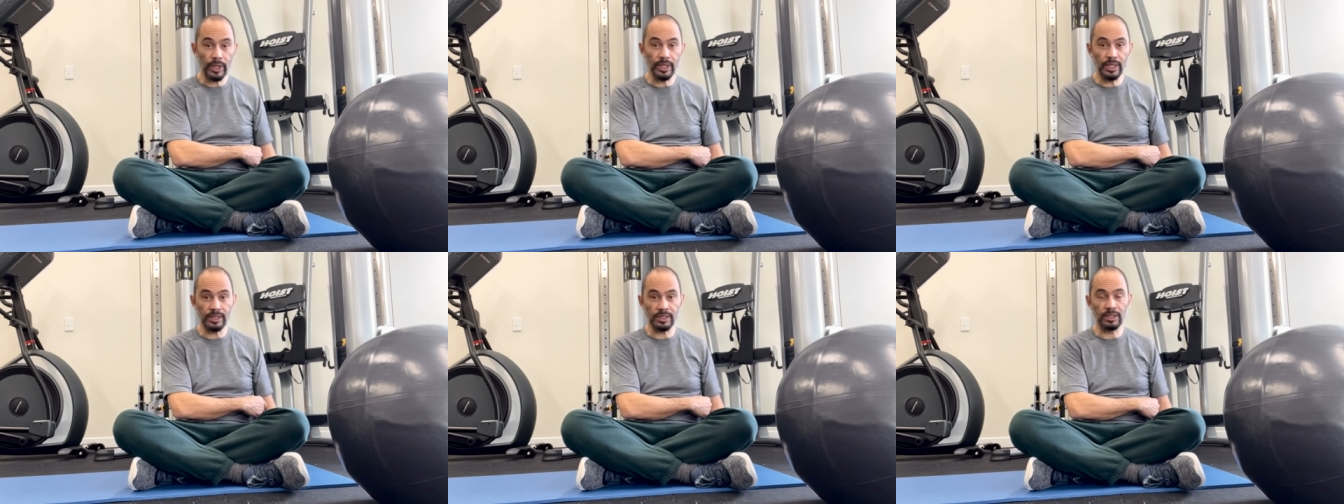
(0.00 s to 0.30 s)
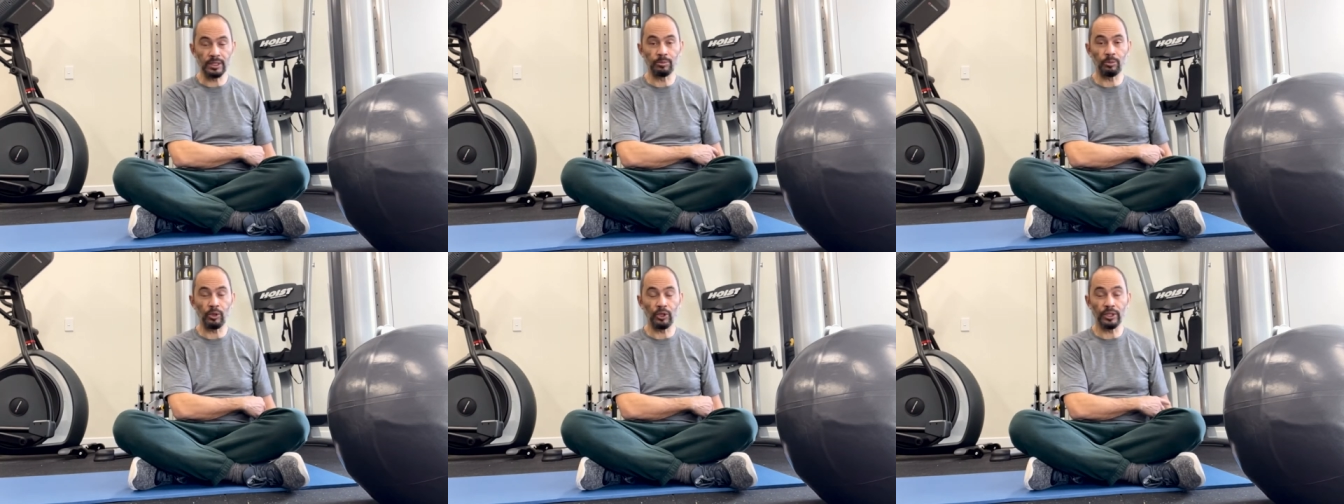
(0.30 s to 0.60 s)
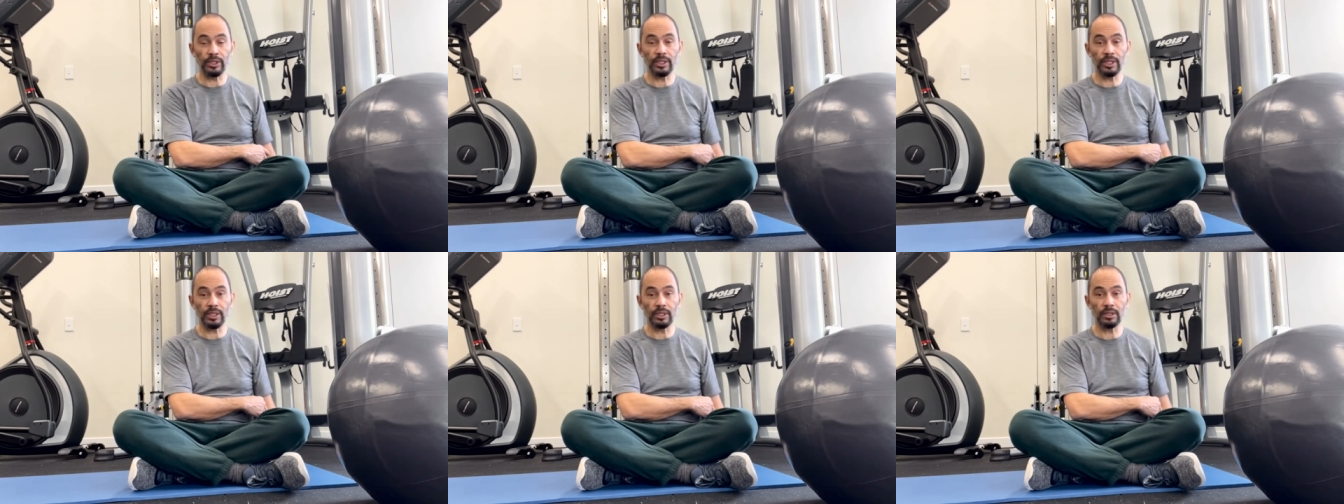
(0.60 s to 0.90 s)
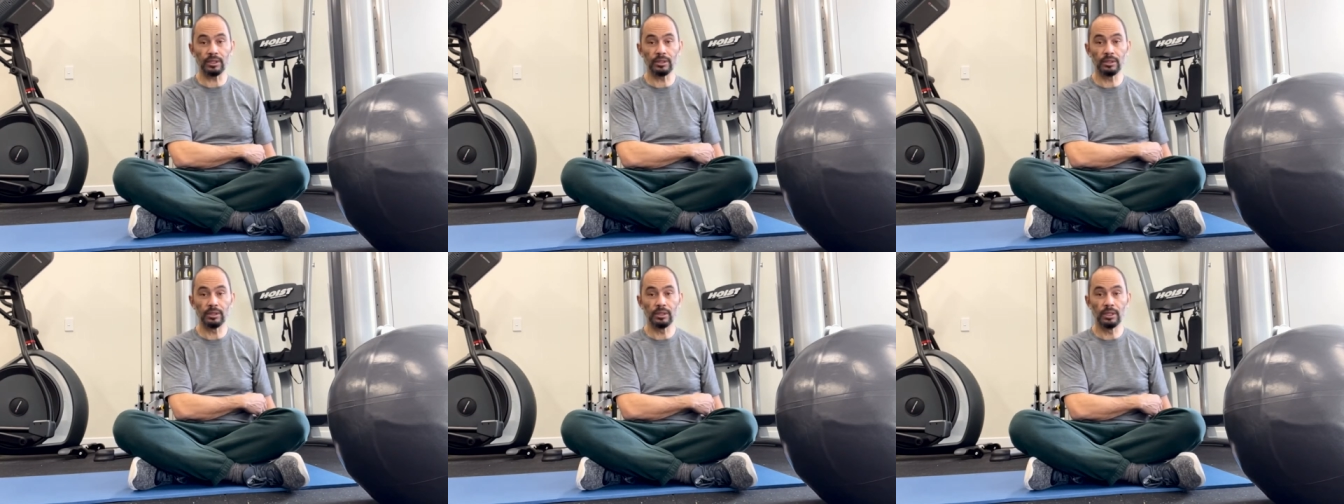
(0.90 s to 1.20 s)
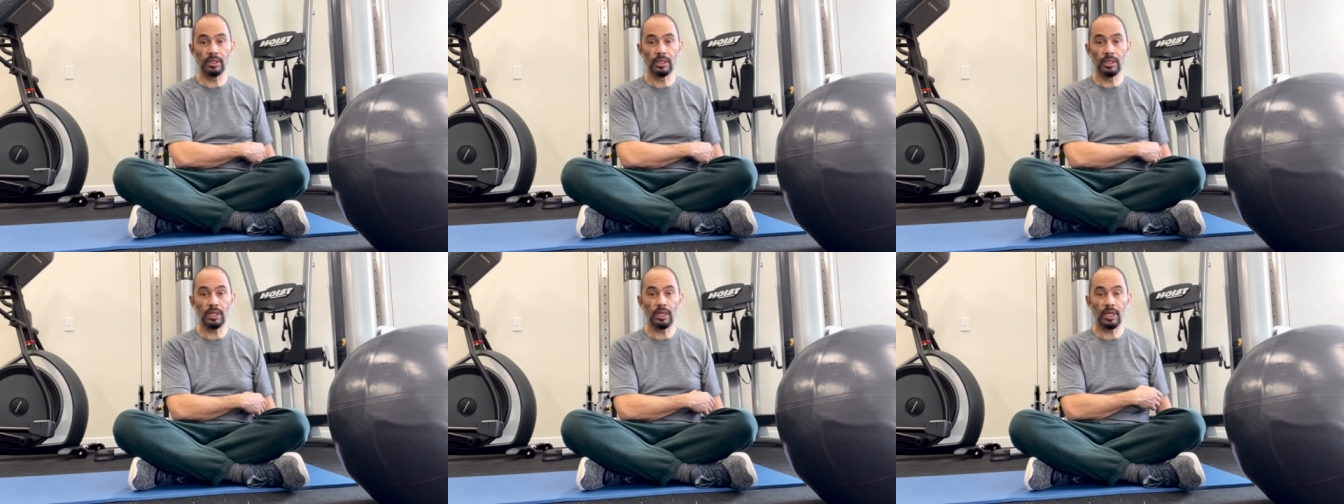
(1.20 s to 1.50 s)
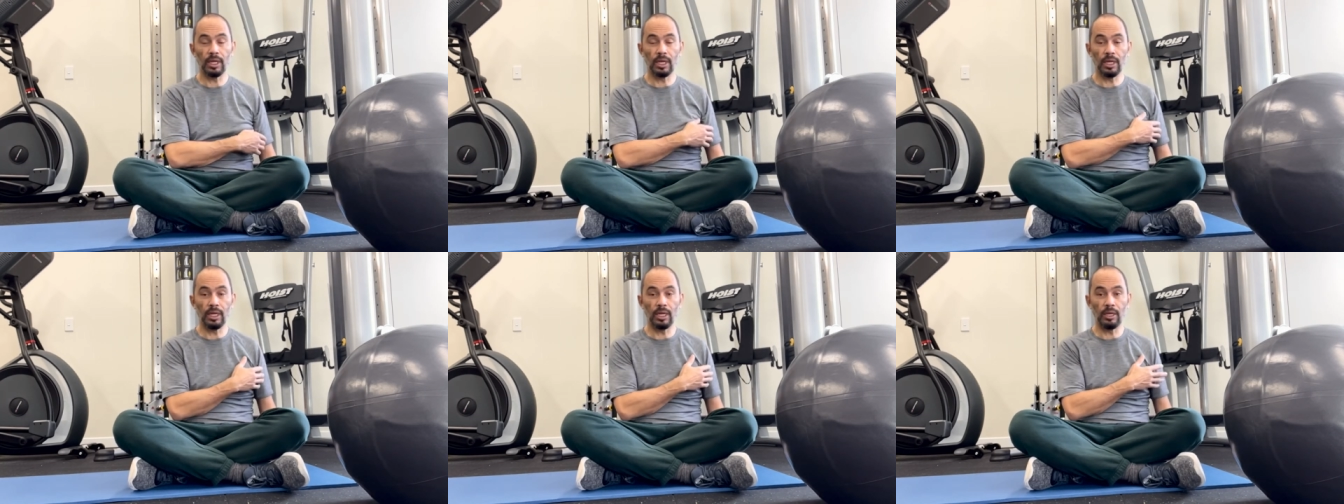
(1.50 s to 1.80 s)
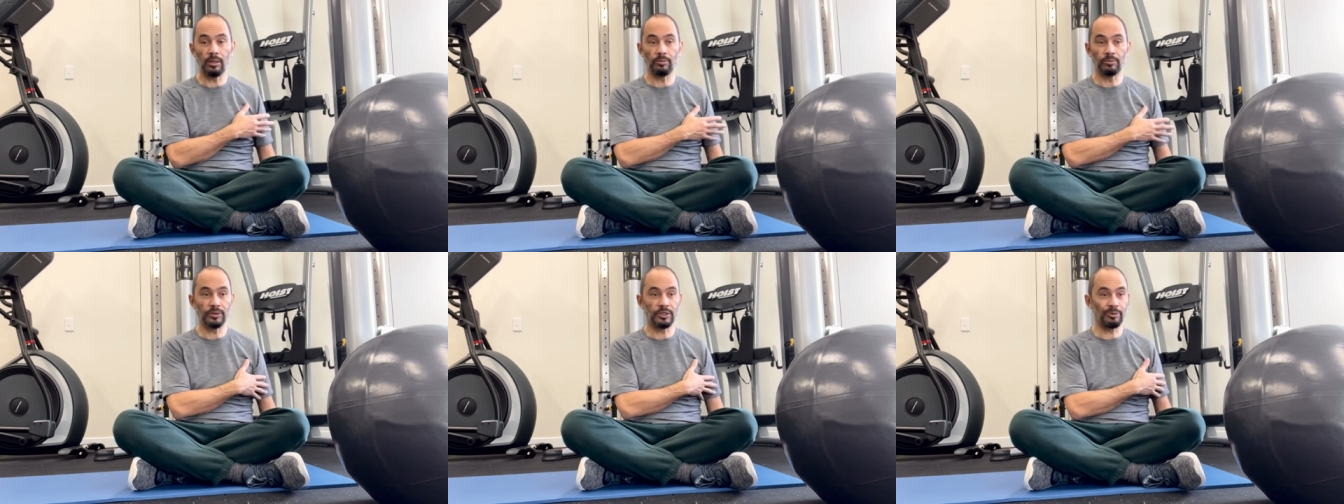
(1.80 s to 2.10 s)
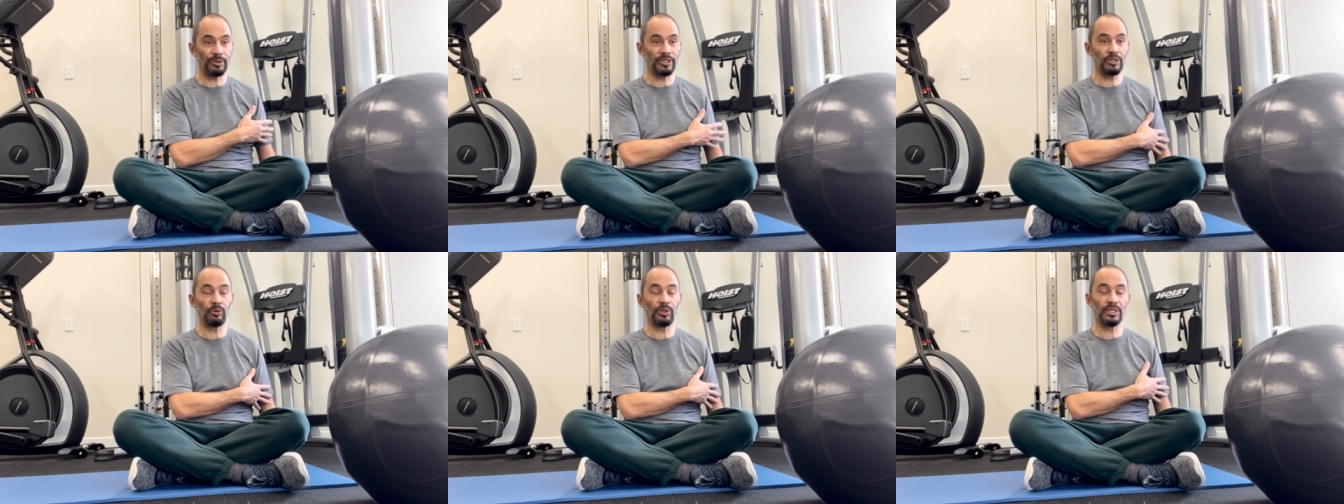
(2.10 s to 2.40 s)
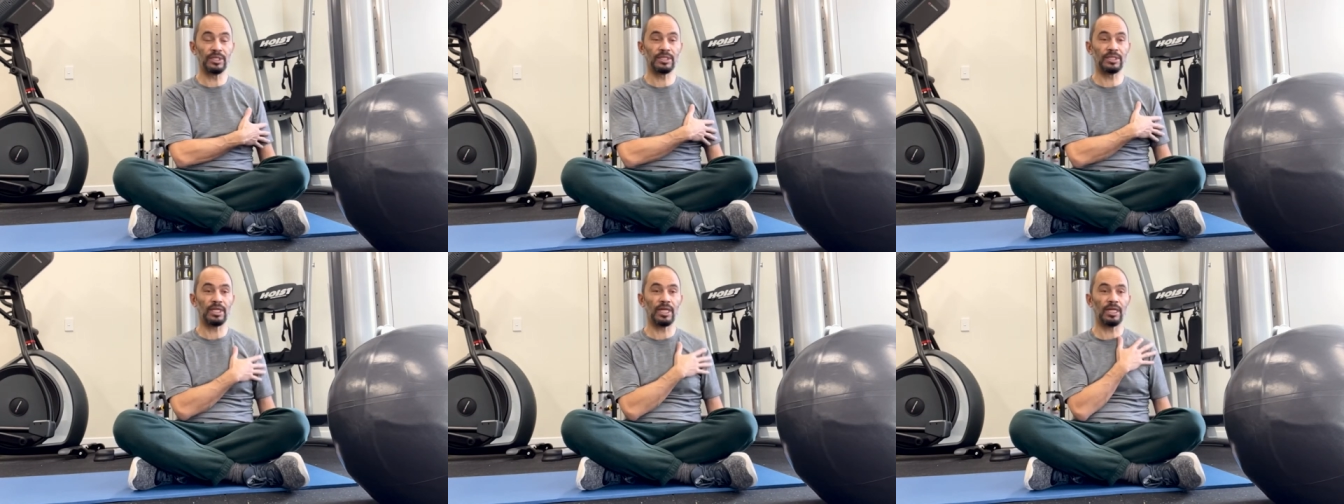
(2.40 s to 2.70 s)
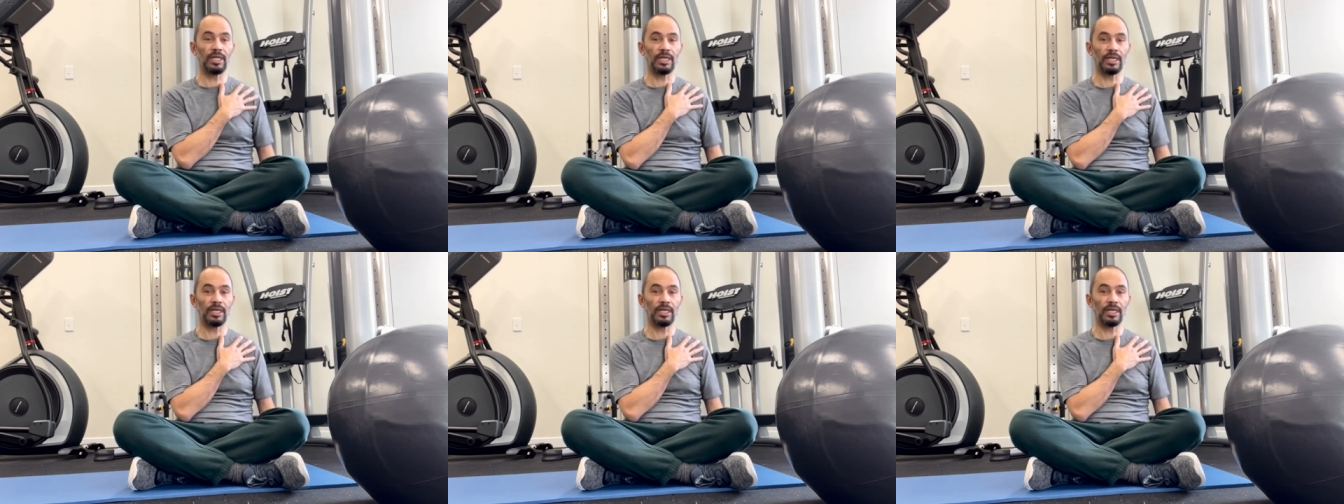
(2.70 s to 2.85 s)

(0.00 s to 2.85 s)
this is pointing. Especially when you're standing,